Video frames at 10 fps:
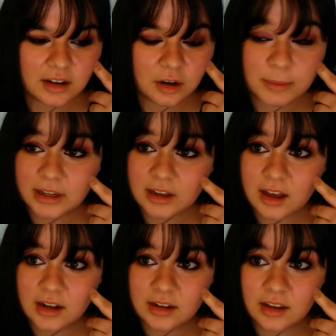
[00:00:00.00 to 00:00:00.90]
oh my
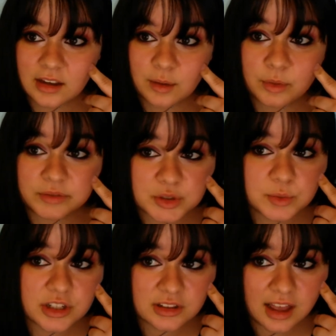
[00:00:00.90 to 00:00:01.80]
god, we've
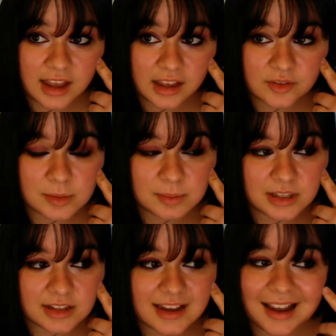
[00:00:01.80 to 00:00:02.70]
switched lives
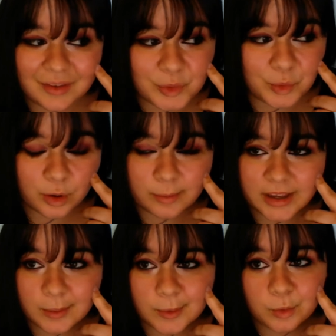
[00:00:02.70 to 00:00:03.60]
because I haven't worn
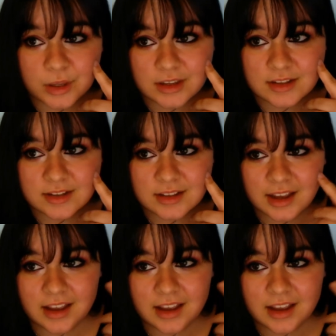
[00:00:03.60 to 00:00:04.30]
makeup in weeks.